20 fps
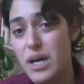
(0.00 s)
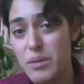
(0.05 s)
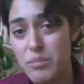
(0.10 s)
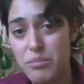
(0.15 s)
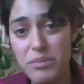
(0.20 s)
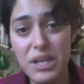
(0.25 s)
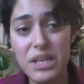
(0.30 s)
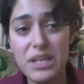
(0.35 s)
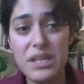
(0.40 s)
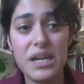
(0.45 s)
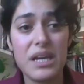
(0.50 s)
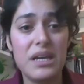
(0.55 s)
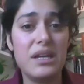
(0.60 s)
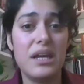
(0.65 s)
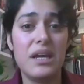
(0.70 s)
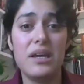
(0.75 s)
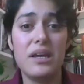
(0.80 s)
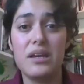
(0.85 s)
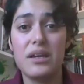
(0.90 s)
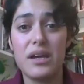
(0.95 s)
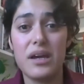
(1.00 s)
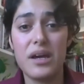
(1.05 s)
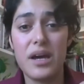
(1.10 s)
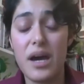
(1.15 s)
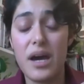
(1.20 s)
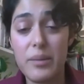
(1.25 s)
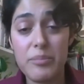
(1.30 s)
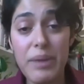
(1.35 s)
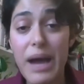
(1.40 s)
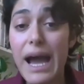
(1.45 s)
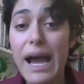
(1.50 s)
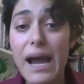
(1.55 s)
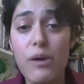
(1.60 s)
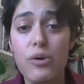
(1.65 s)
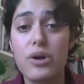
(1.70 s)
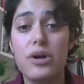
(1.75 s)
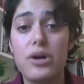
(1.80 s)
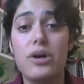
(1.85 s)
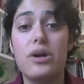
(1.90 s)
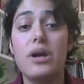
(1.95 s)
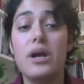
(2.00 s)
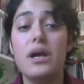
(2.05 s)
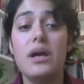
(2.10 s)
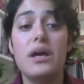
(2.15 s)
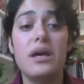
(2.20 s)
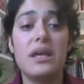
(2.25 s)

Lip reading: mediating power